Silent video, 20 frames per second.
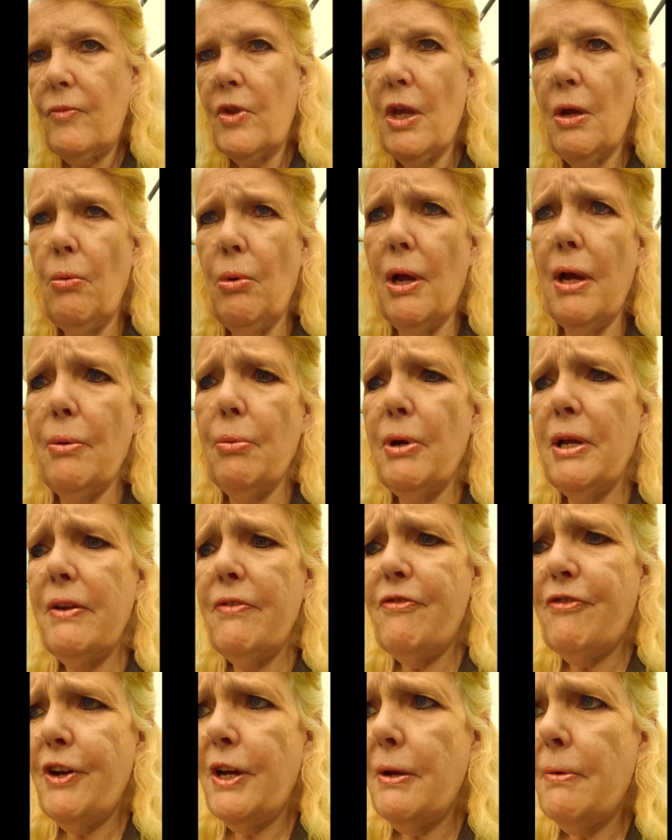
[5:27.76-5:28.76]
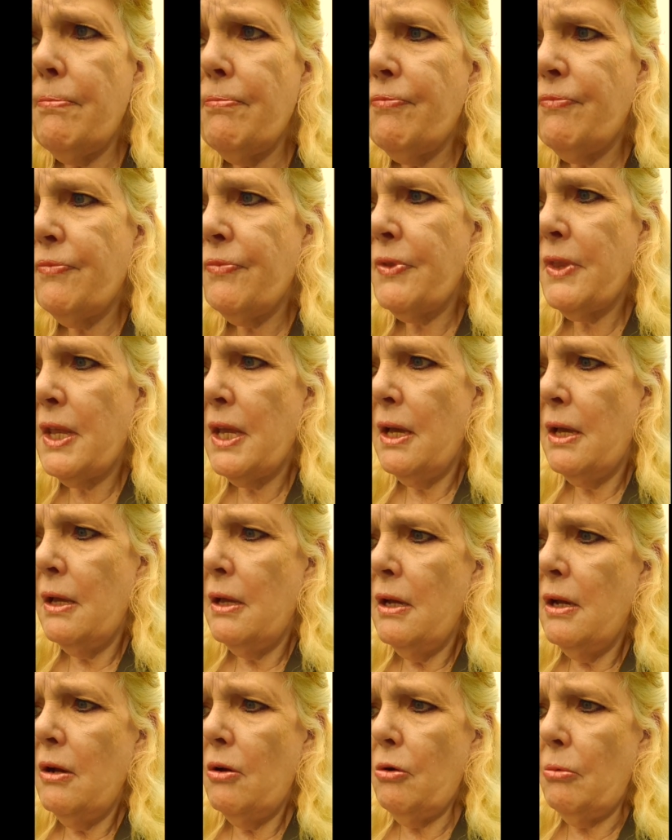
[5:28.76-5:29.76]
where we've... Um,
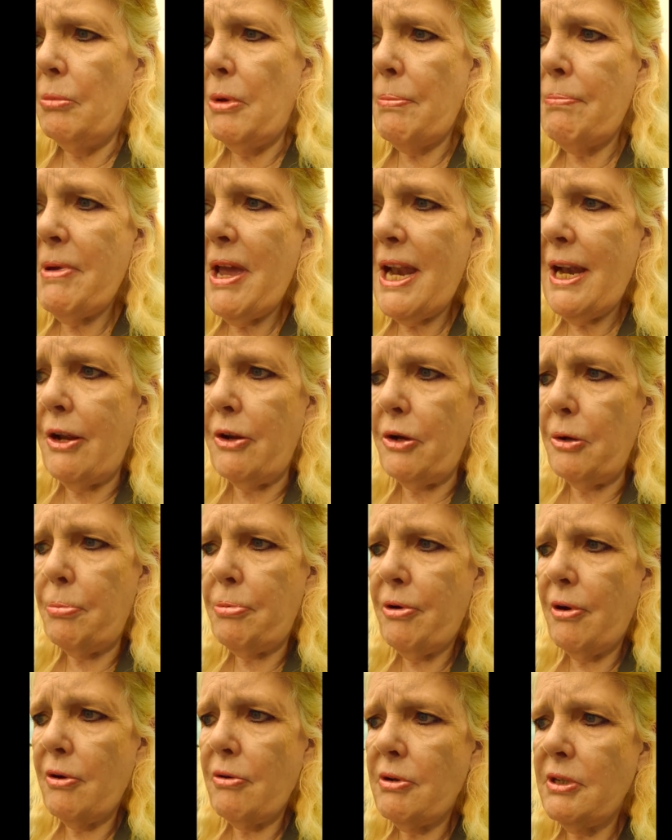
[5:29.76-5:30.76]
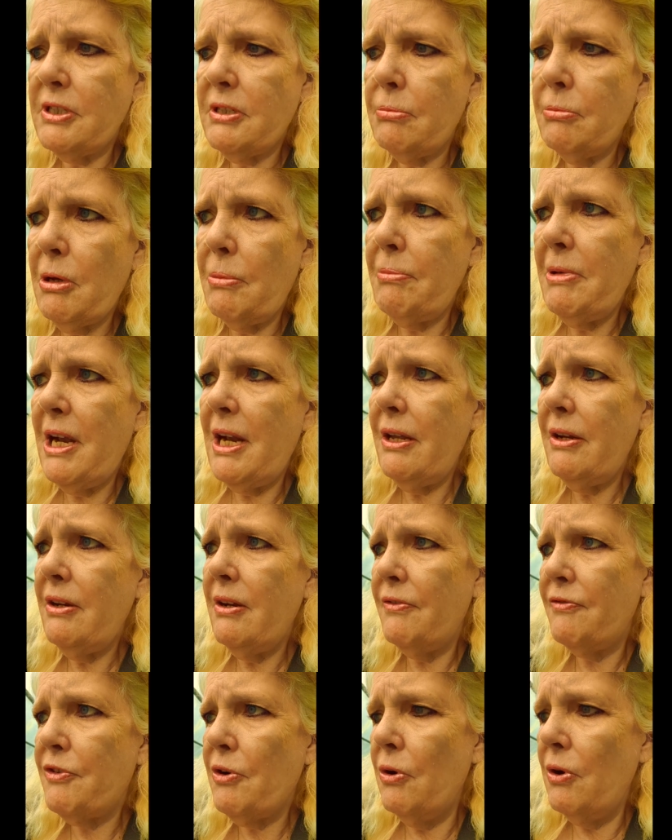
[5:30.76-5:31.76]
oh, my melon, the progress of my melon.
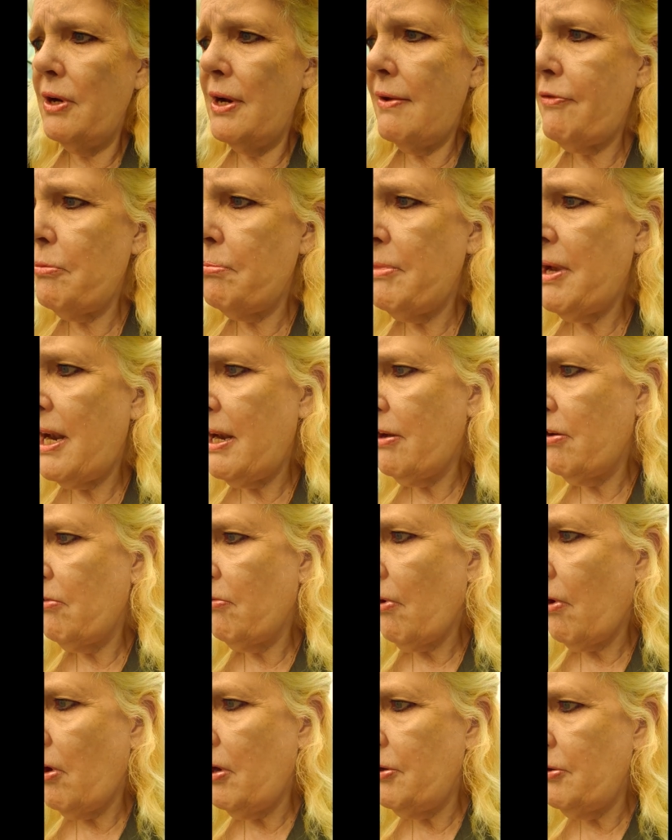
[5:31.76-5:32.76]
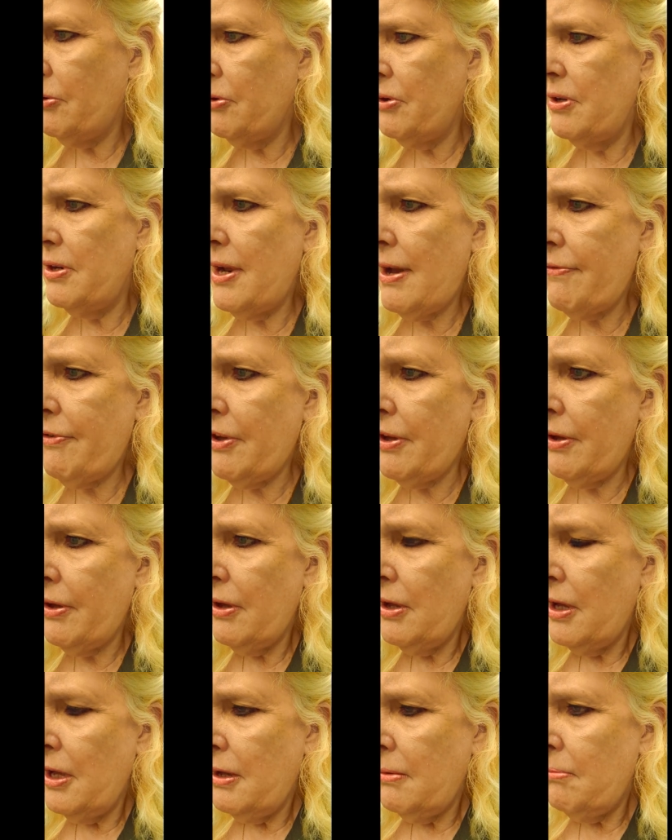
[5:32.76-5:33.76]
I've got another melon growing on another
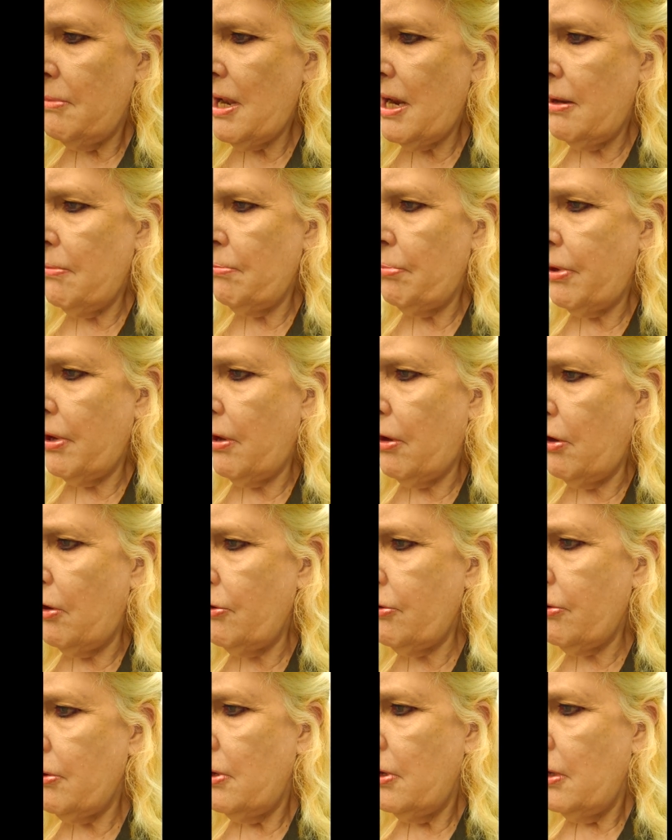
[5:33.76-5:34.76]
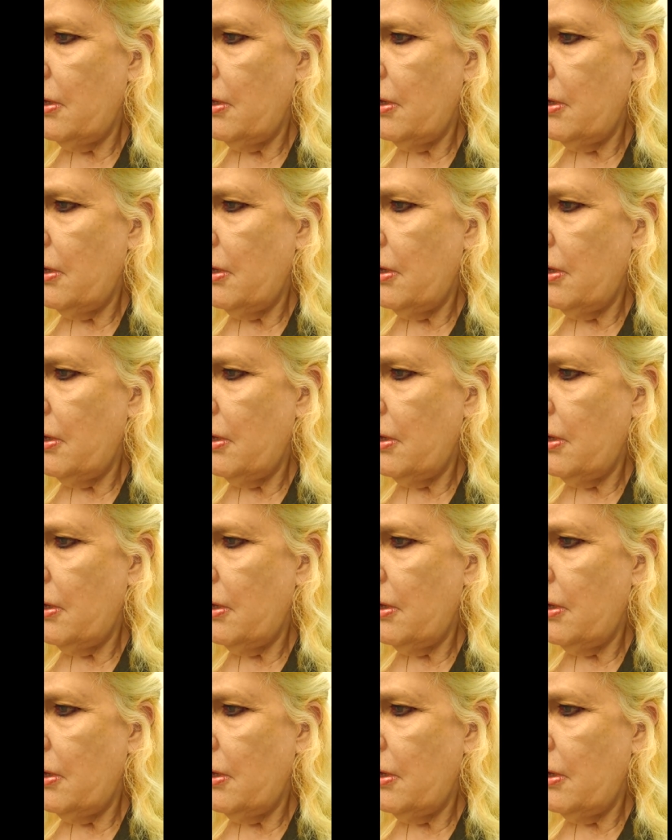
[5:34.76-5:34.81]
melon plant.